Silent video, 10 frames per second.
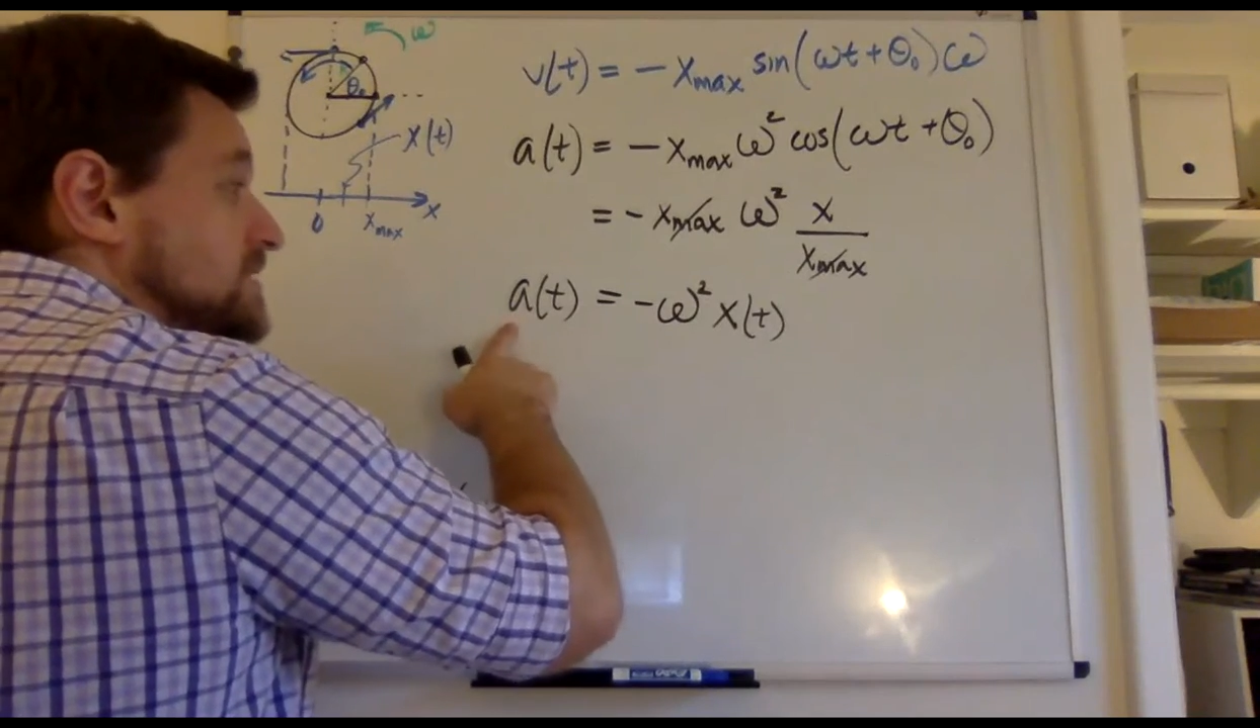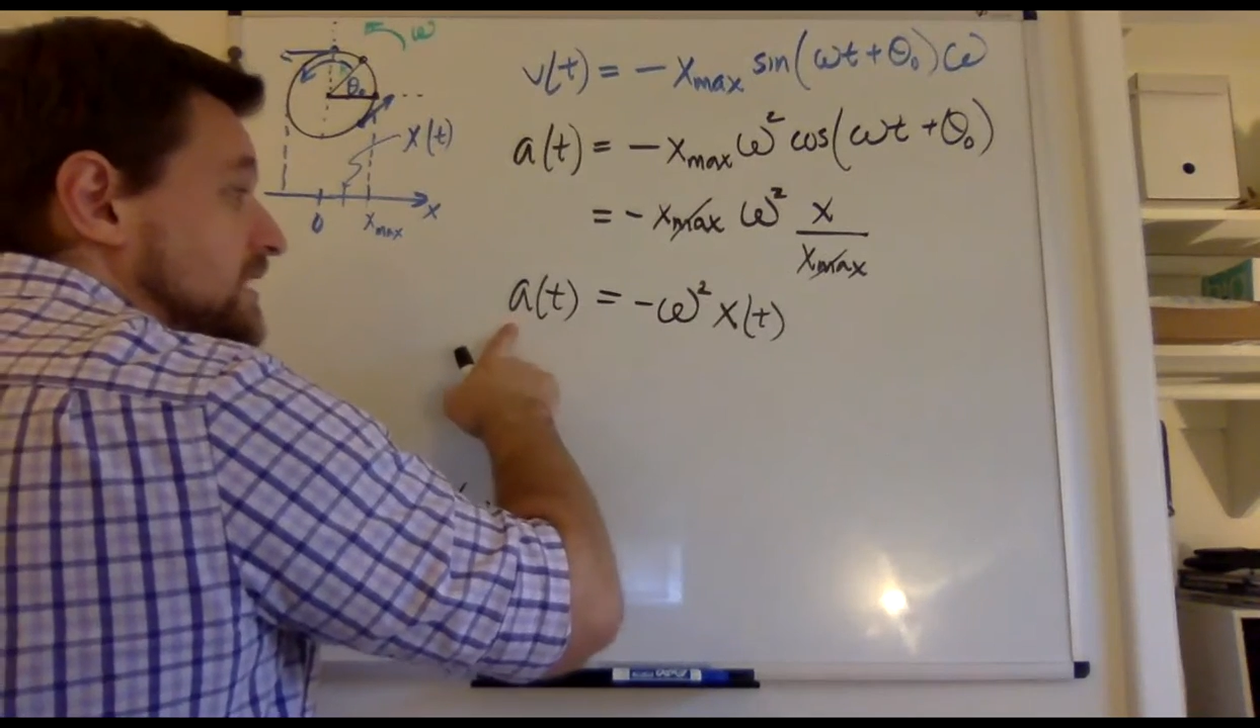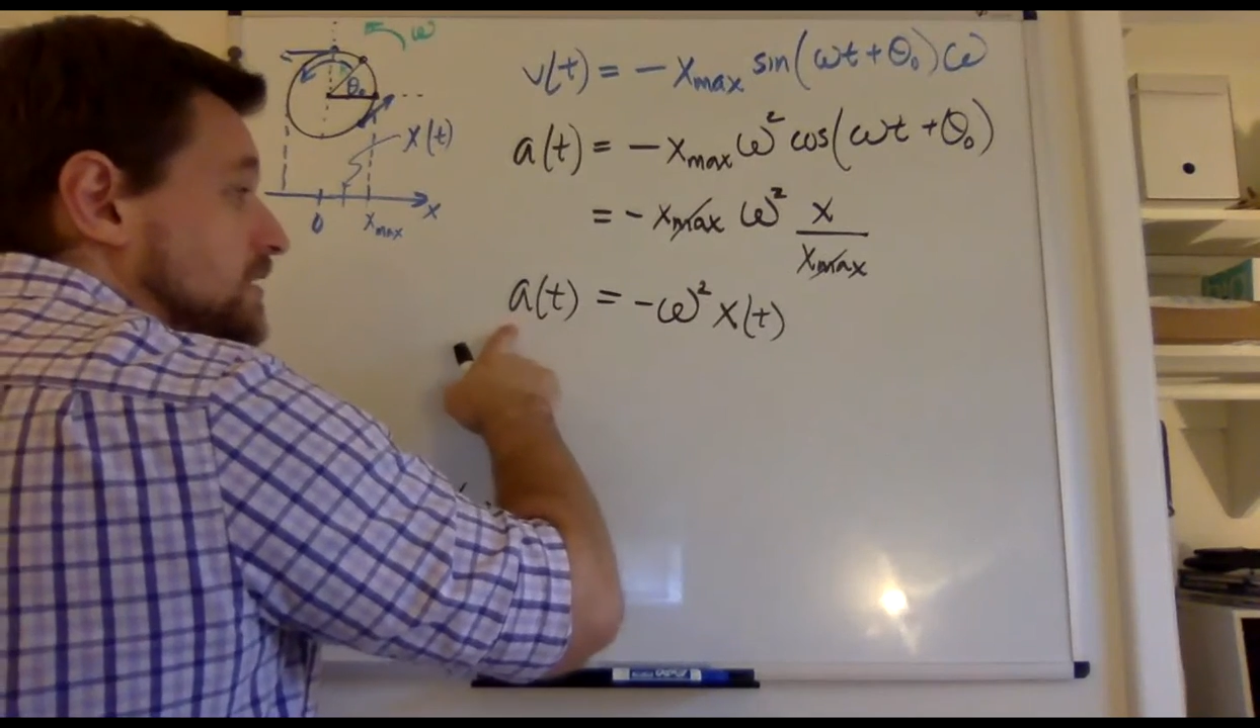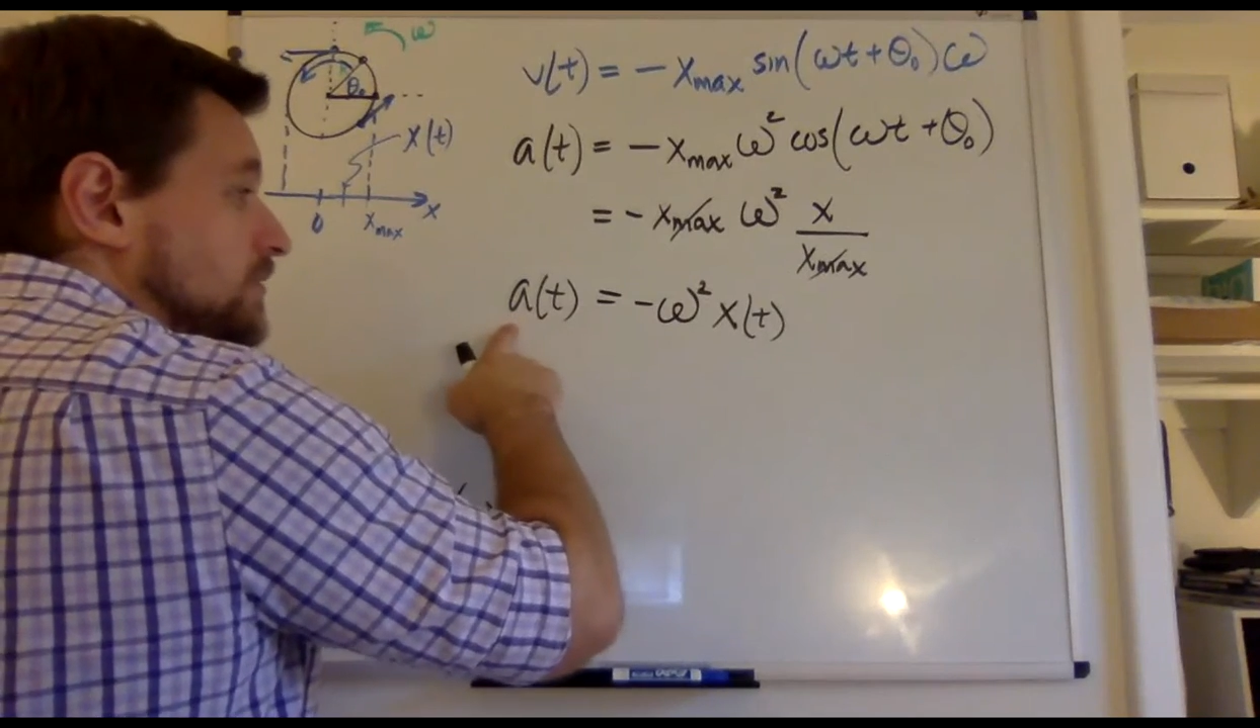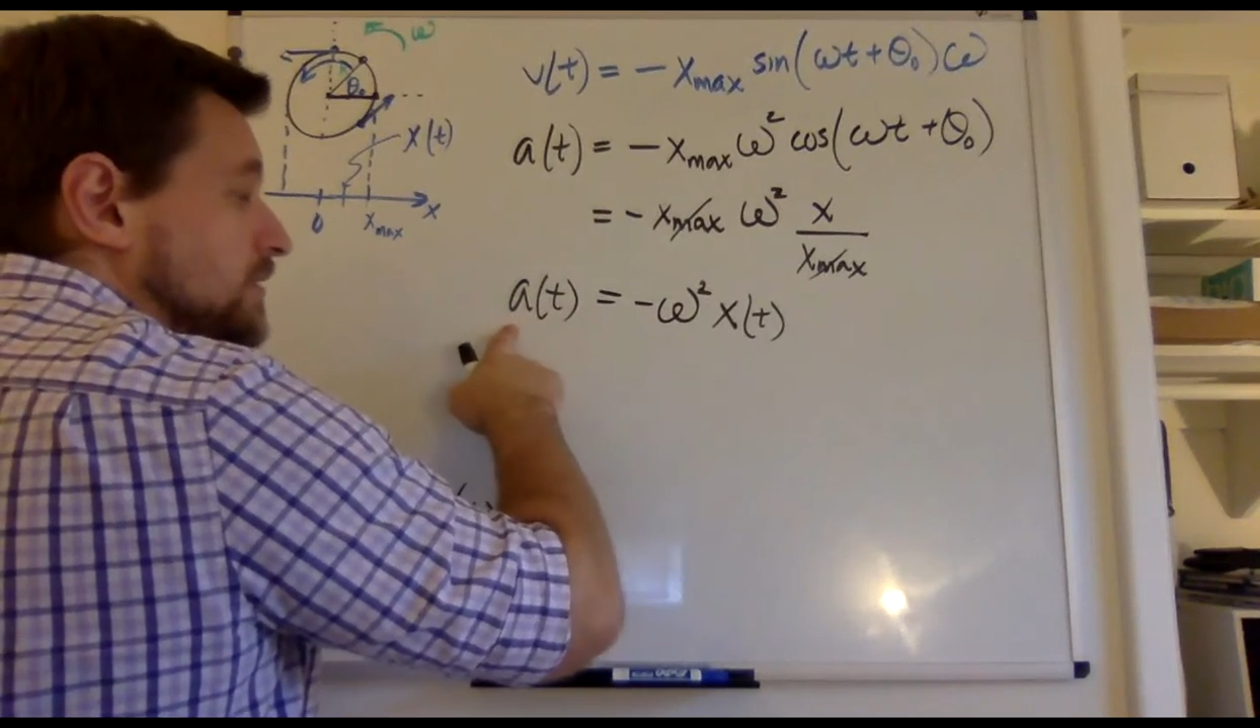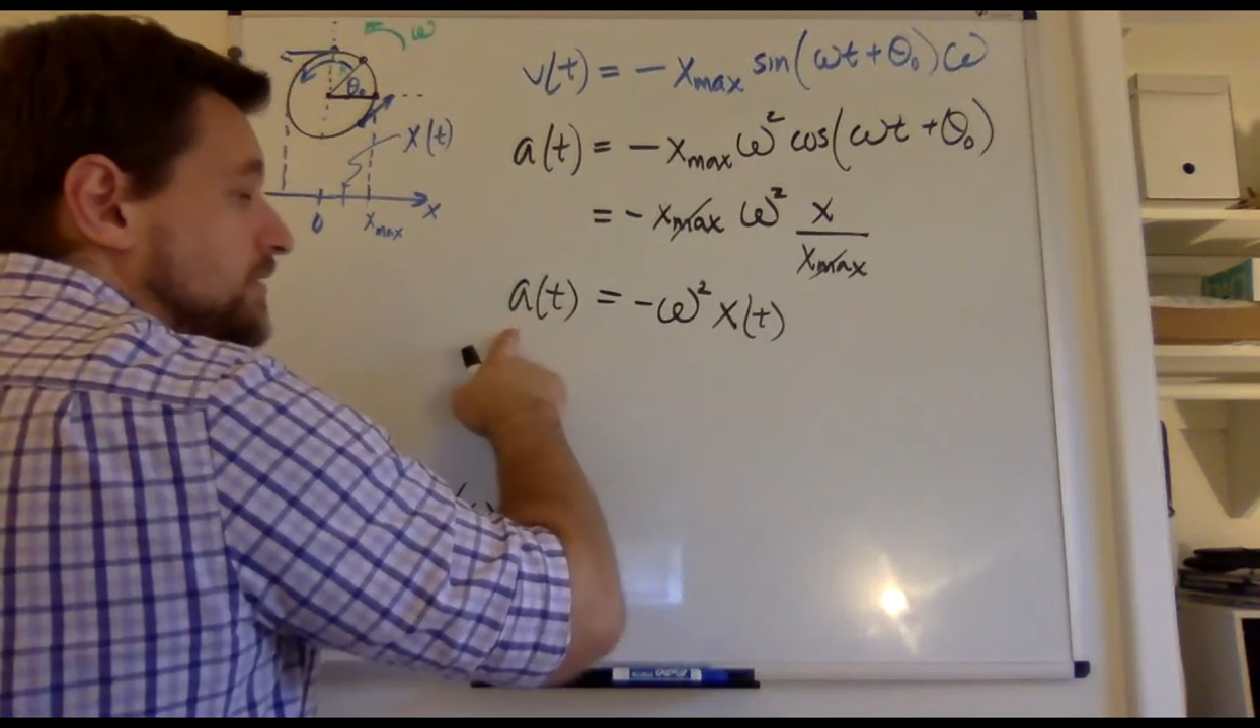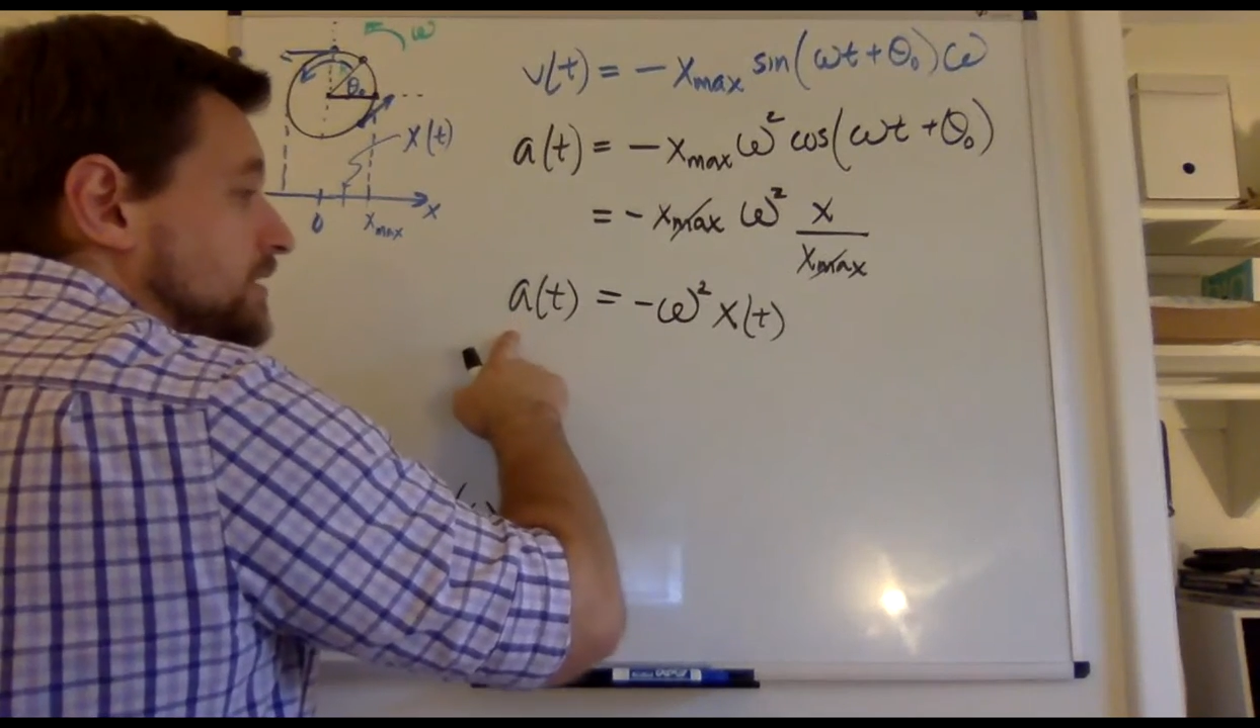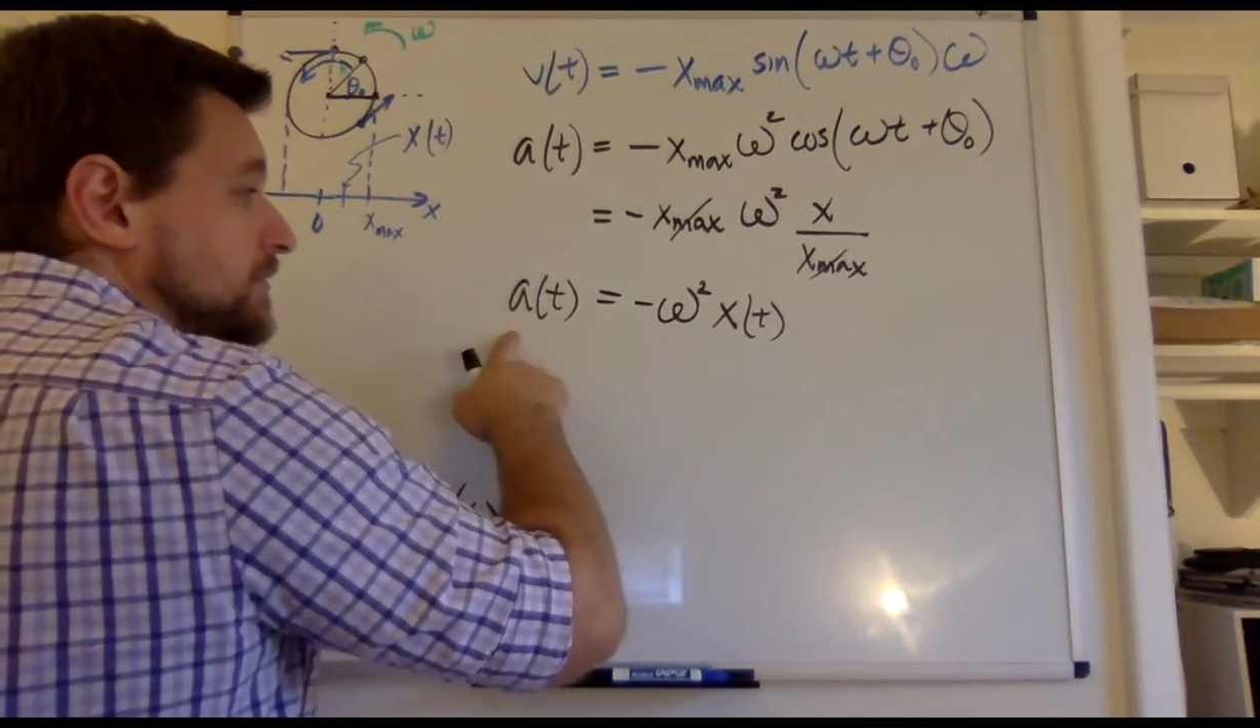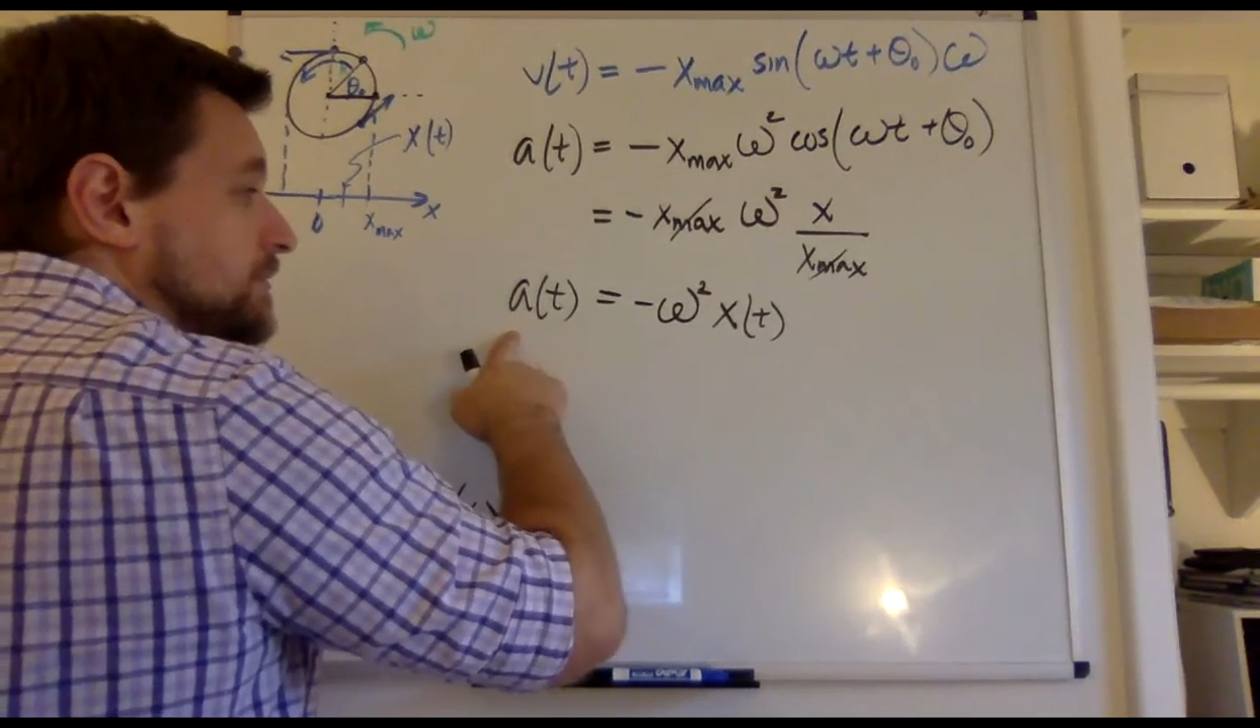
second derivative.